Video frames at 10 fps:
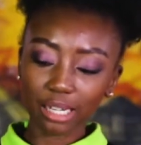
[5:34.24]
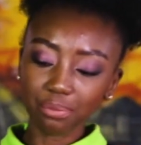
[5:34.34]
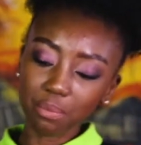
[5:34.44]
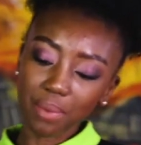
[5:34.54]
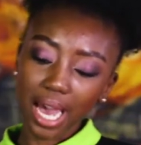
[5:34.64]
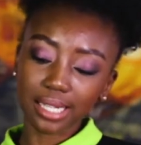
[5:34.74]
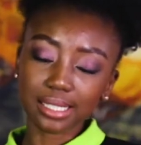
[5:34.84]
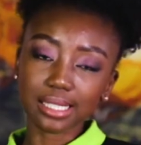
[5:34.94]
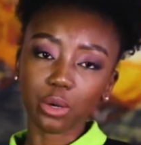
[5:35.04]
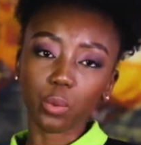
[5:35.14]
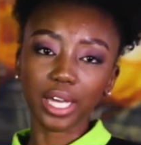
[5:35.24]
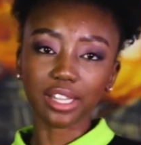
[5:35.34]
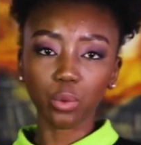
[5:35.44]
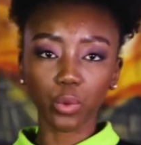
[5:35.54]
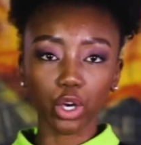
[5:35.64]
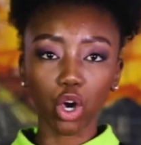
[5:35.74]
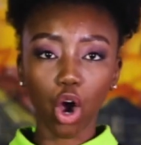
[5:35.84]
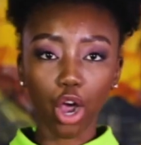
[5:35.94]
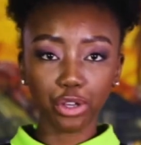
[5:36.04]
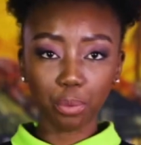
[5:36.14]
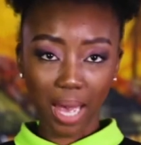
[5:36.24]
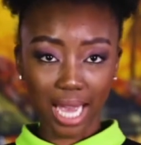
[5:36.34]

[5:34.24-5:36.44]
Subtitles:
clip the pads the way they were on your